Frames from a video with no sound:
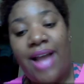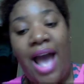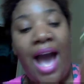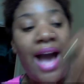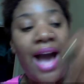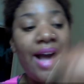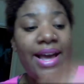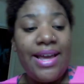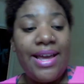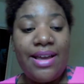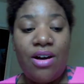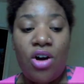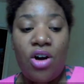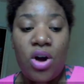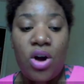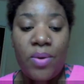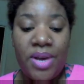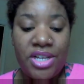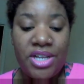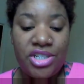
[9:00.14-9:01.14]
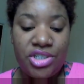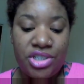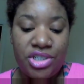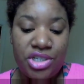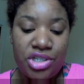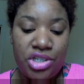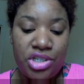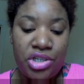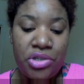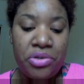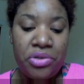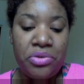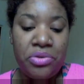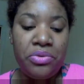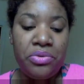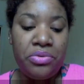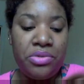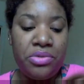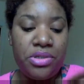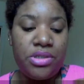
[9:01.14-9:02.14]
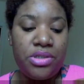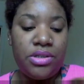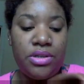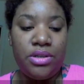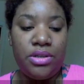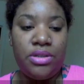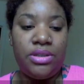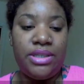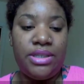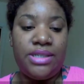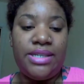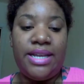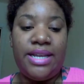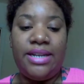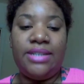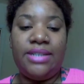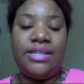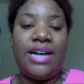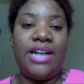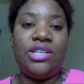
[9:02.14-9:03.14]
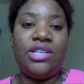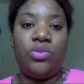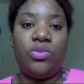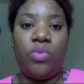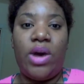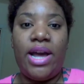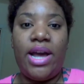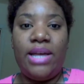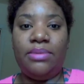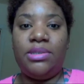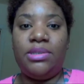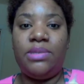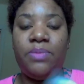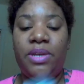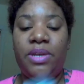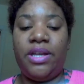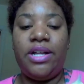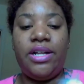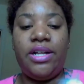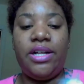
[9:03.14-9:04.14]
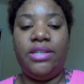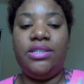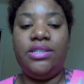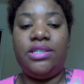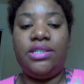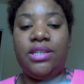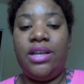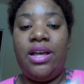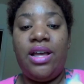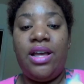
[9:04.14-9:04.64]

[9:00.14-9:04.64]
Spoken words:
I always just use the sanitized wipes because